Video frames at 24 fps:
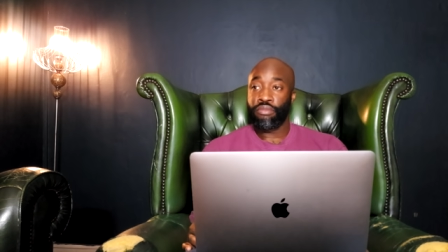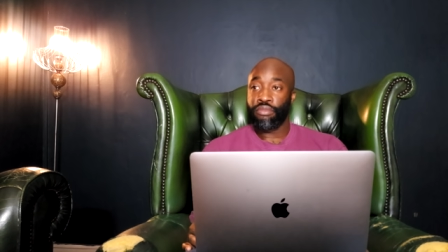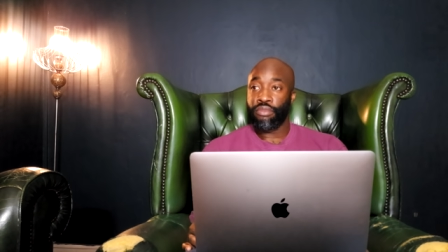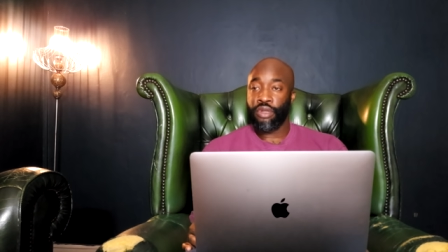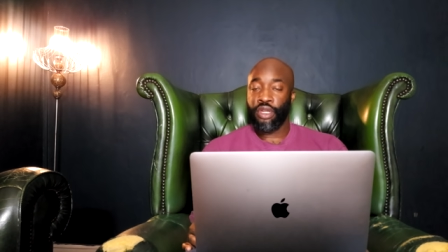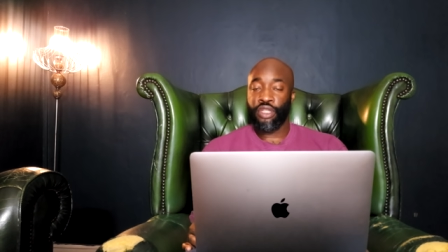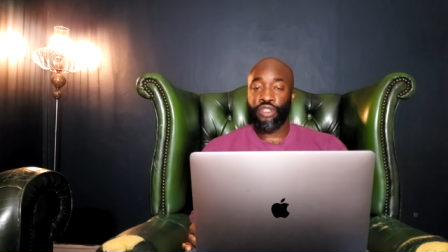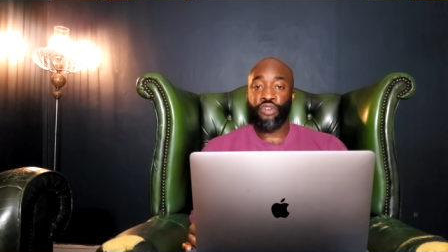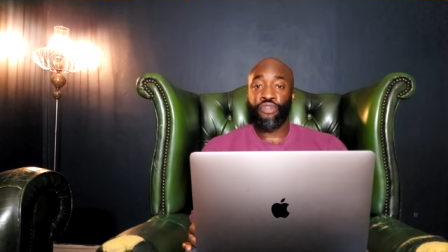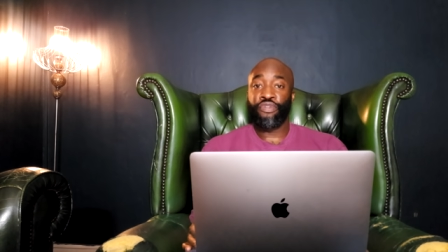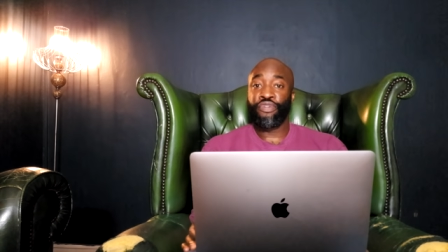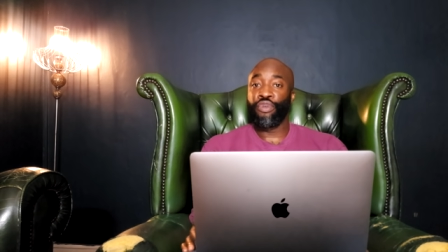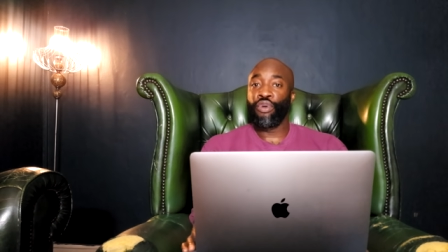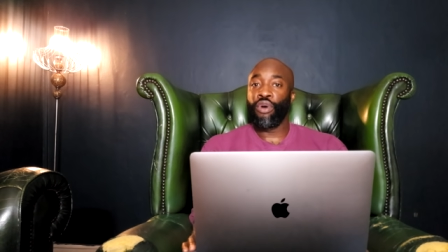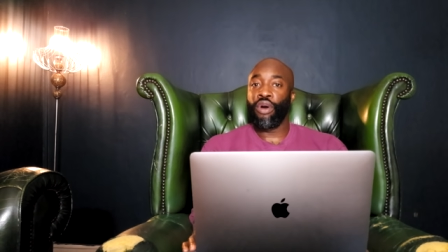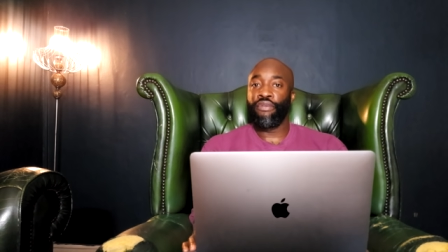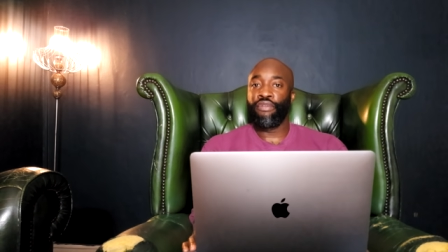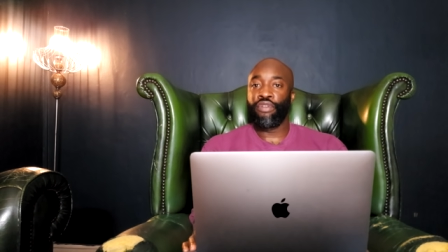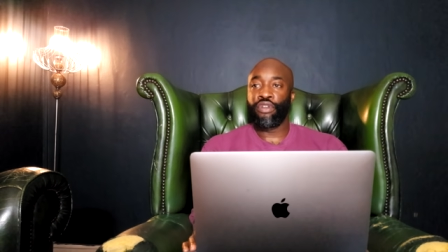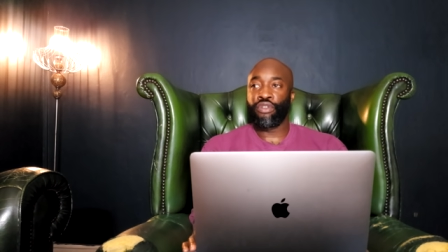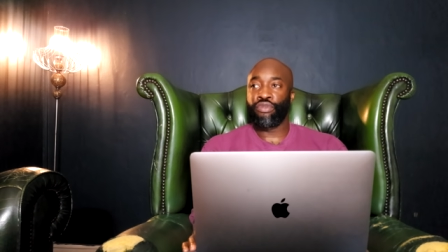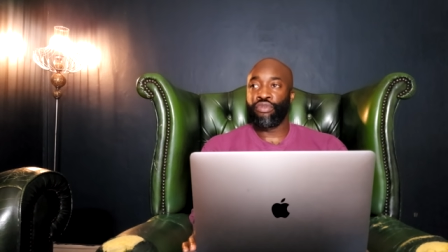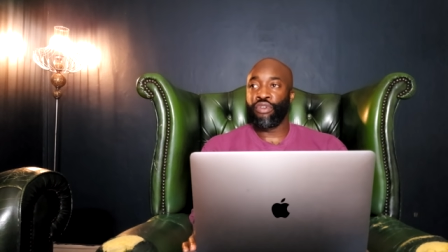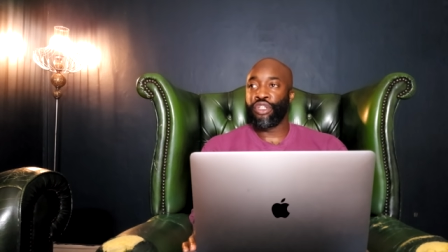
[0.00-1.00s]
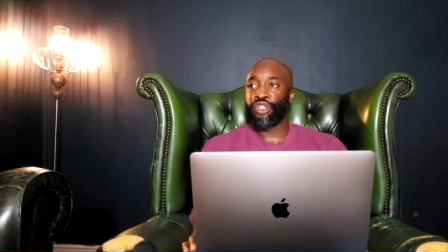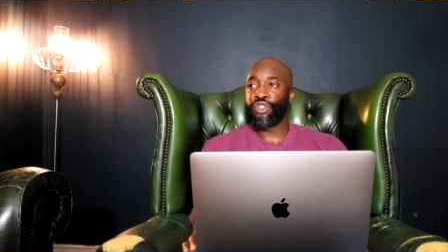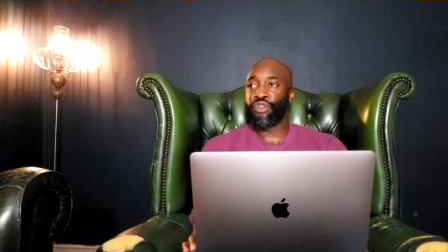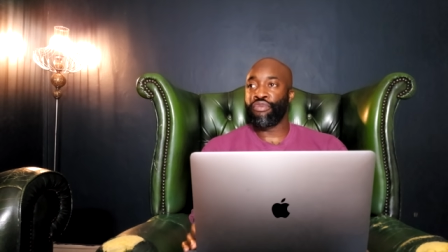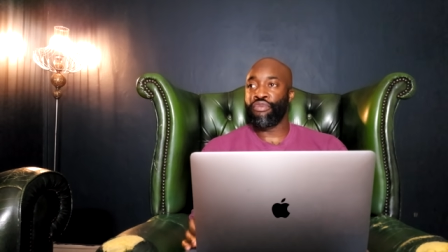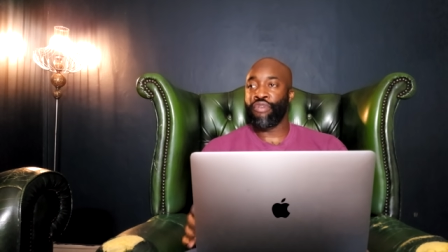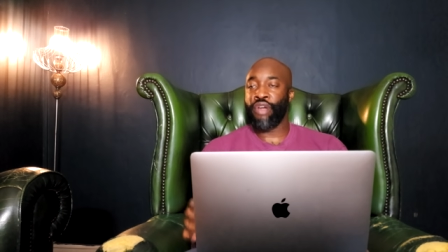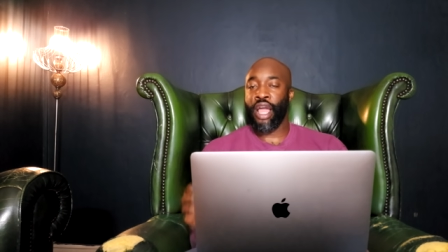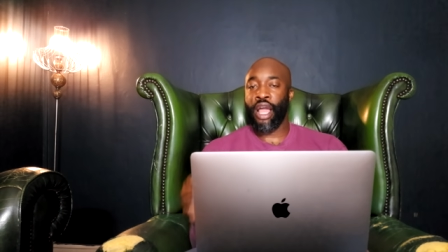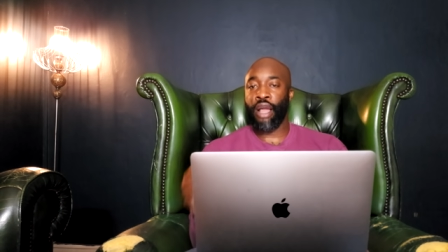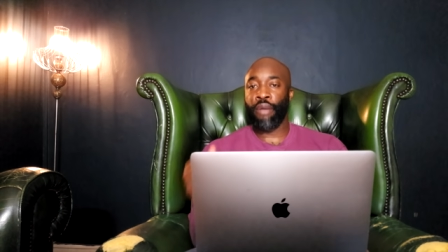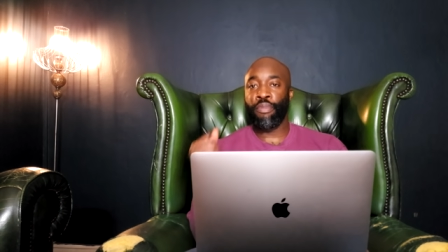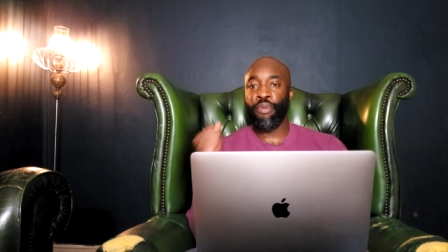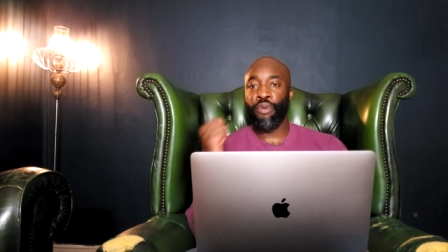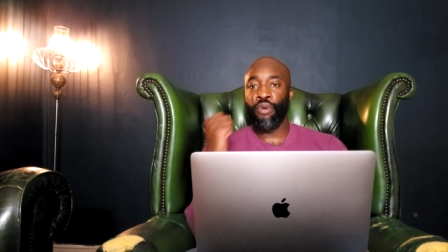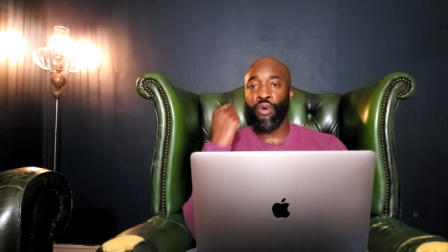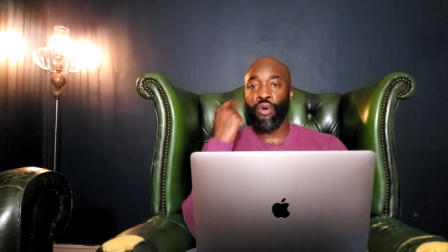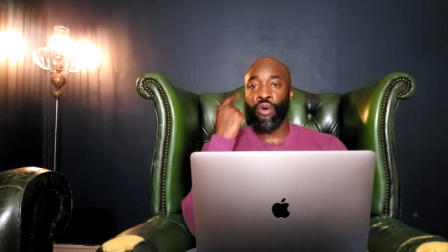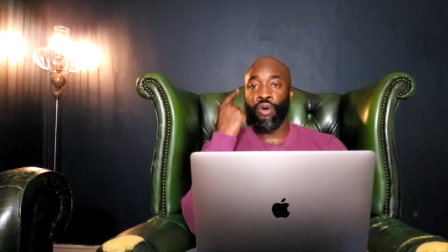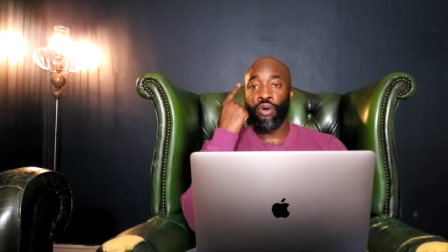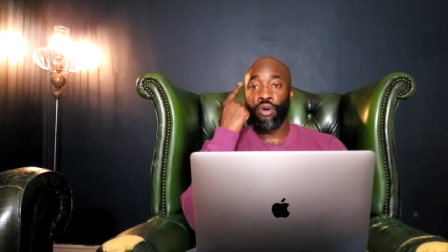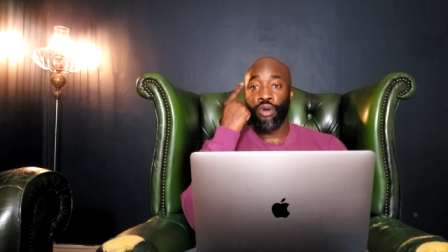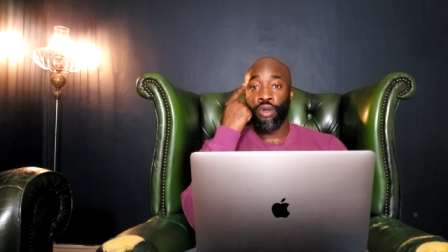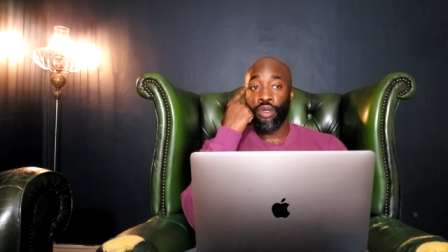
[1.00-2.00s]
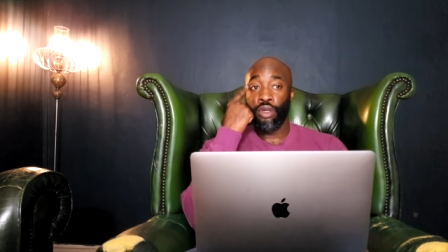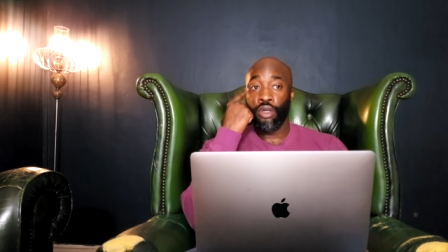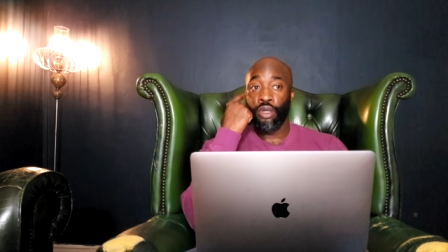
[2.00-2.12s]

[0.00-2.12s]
There's a few others, Richard Riakpor,